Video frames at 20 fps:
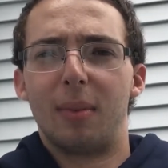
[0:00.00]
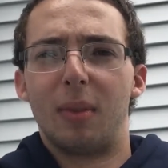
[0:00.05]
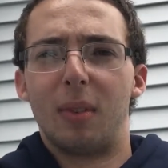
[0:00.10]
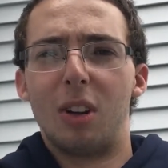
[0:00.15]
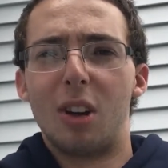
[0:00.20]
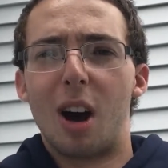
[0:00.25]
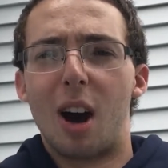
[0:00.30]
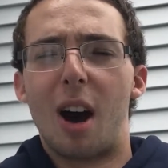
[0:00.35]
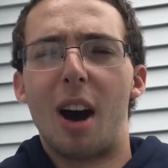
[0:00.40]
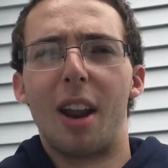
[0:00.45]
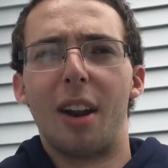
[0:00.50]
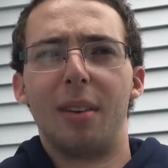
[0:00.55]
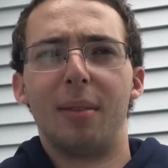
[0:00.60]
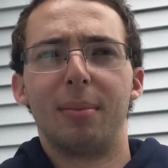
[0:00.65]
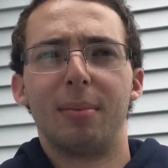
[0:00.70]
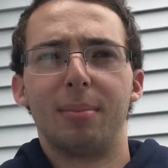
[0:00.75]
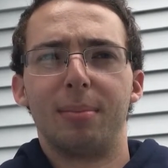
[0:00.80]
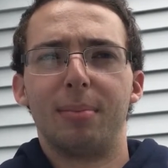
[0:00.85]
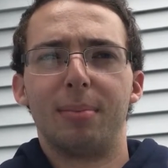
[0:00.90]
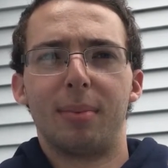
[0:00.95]
not
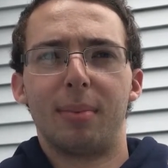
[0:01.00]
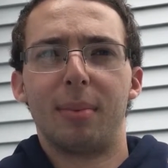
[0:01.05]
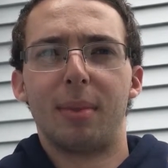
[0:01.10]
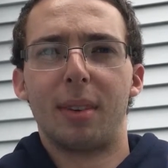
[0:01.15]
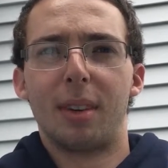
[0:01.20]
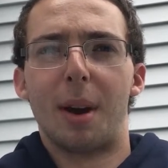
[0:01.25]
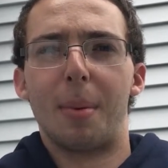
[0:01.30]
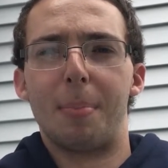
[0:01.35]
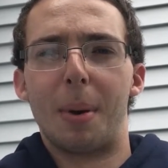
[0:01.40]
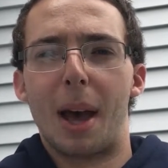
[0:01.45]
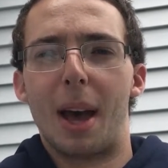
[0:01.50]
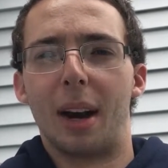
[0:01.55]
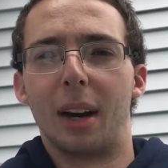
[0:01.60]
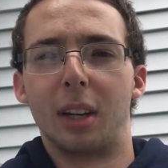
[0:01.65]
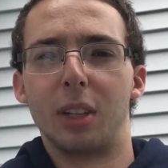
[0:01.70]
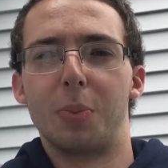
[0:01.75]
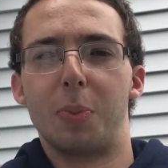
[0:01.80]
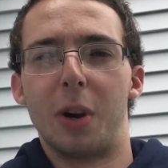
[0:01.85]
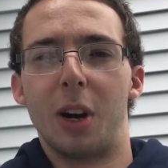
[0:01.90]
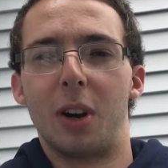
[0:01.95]
a bad
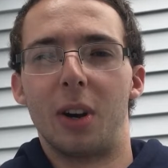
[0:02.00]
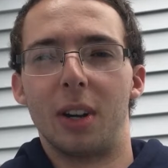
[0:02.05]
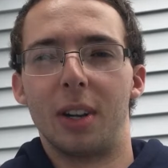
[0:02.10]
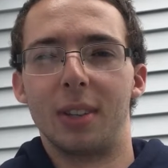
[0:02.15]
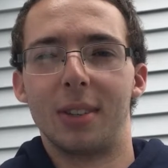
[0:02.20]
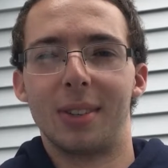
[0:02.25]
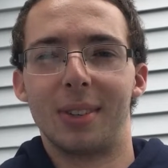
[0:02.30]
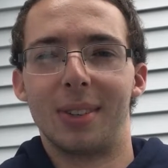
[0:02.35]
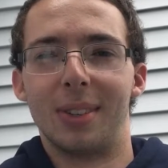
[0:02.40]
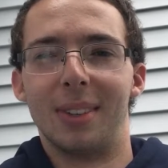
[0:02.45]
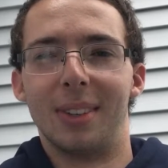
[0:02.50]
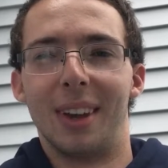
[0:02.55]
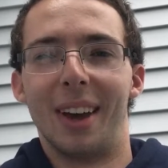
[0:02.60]
experience.